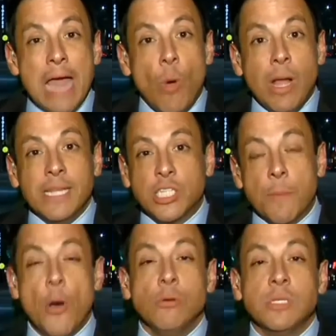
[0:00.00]
and while
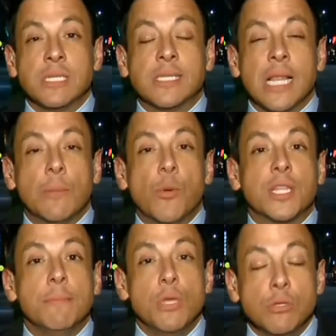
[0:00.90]
it's supposed to
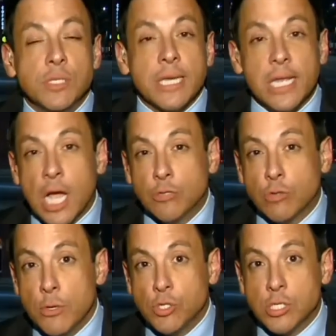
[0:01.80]
celebrate the music and
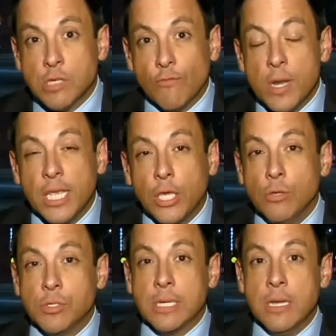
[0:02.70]
contributions of Whitney
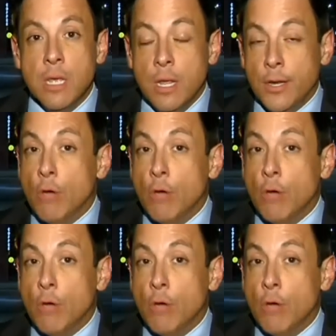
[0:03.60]
Houston,